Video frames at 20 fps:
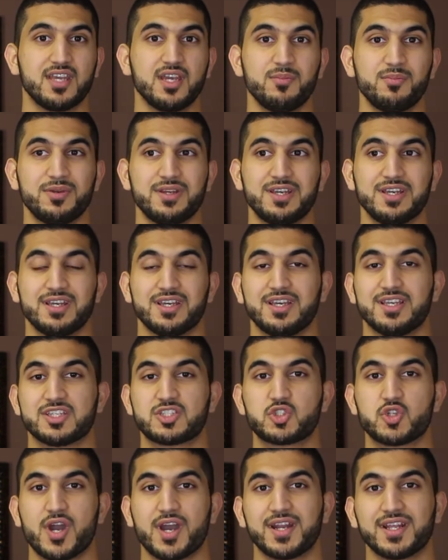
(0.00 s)
tip is
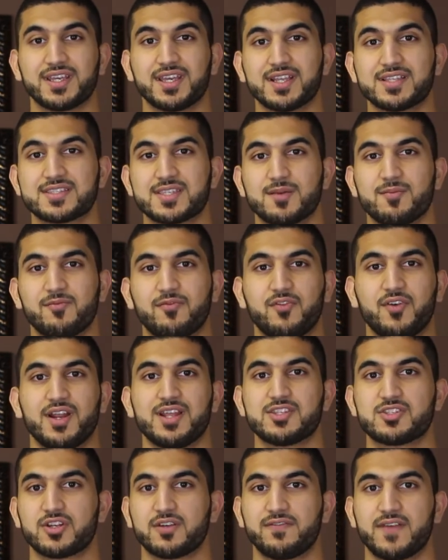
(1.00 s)
try to get some
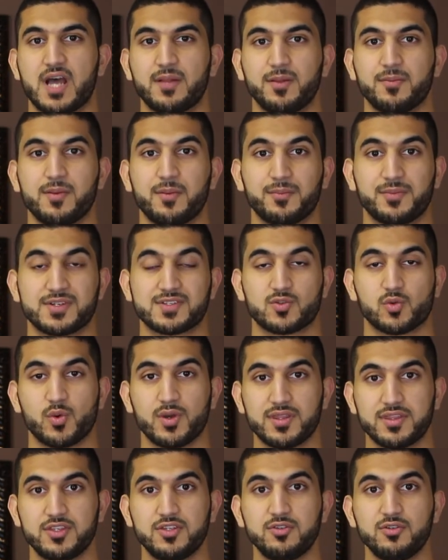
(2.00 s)
friends or family members
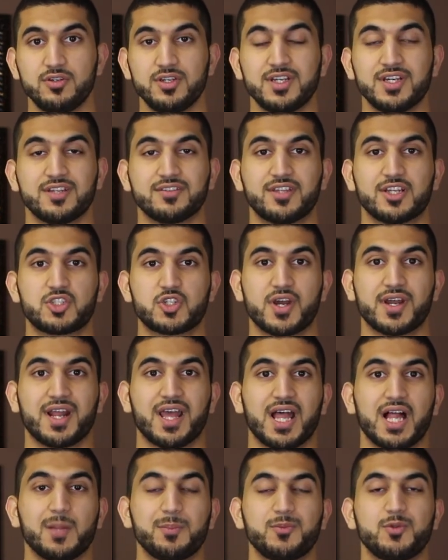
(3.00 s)
with you to try
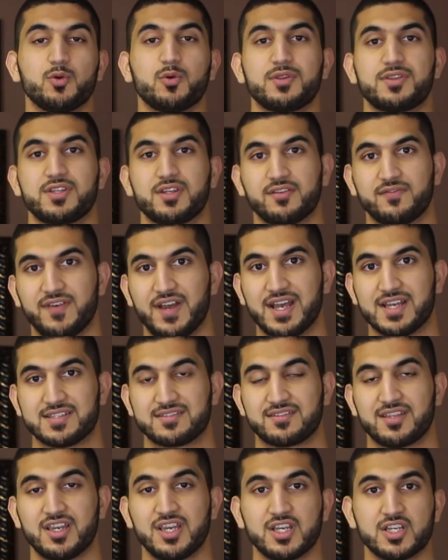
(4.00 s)
to help you with your fast.